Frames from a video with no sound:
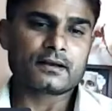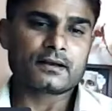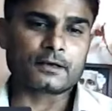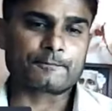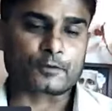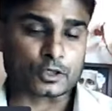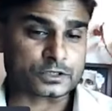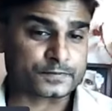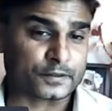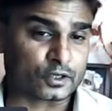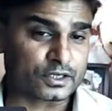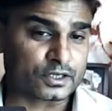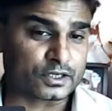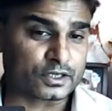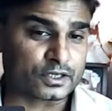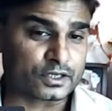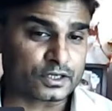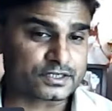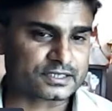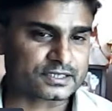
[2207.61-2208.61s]

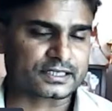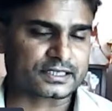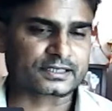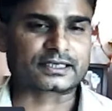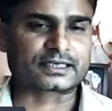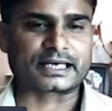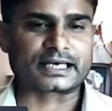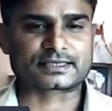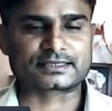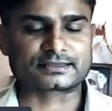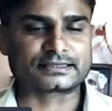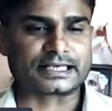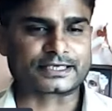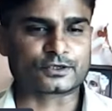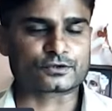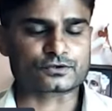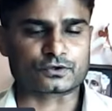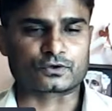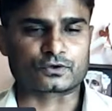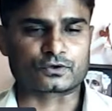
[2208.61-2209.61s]
Prospero is a central character
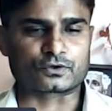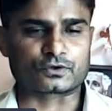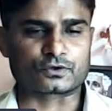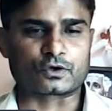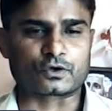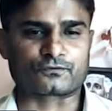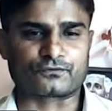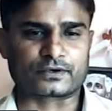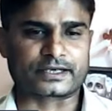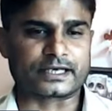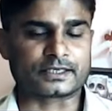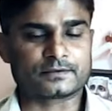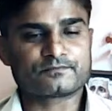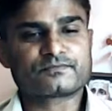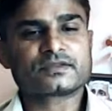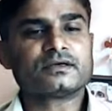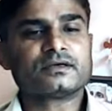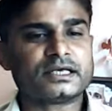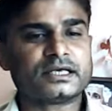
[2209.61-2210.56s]
that you should not forget.